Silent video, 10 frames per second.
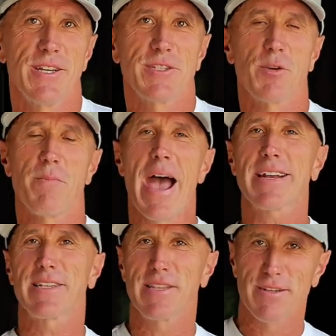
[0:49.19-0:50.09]
So
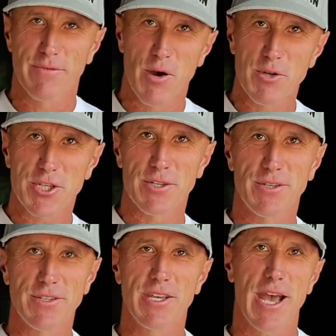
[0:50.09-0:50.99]
back to the
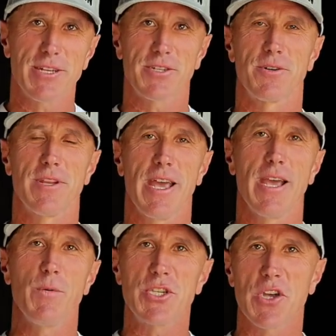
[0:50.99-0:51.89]
devotional.
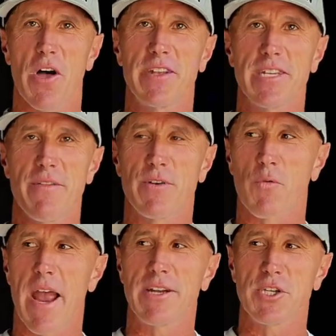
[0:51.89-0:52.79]
Yesterday, we saw that David
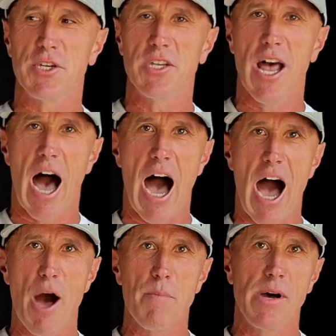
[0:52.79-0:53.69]
ran to
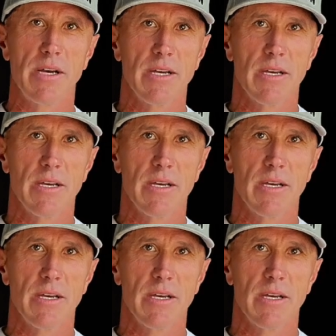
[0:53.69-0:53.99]
Nob,